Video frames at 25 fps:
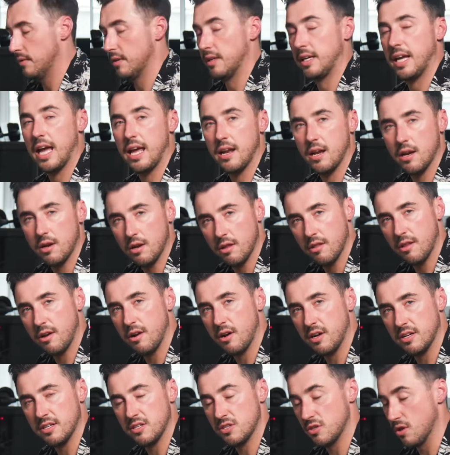Again, another
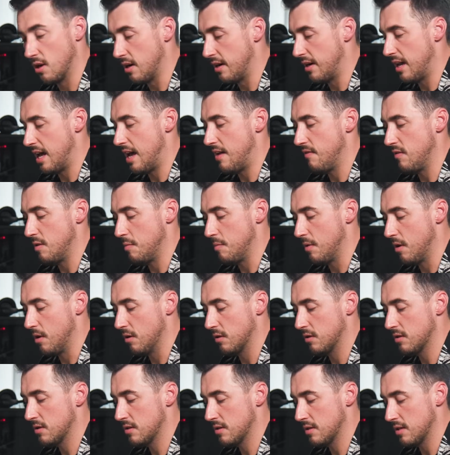nice solid heavy
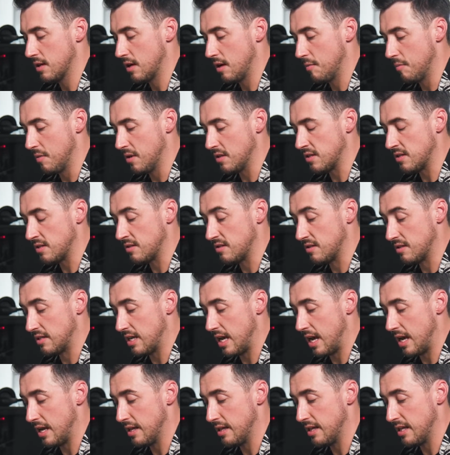box. I must
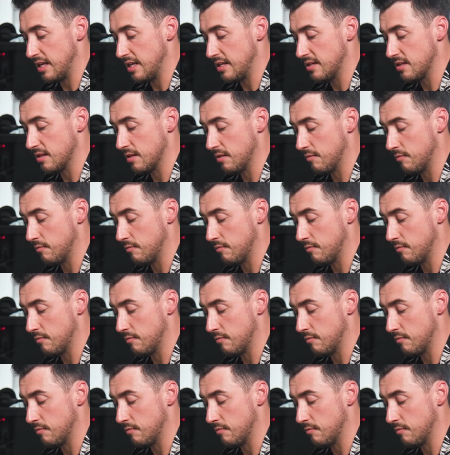say these are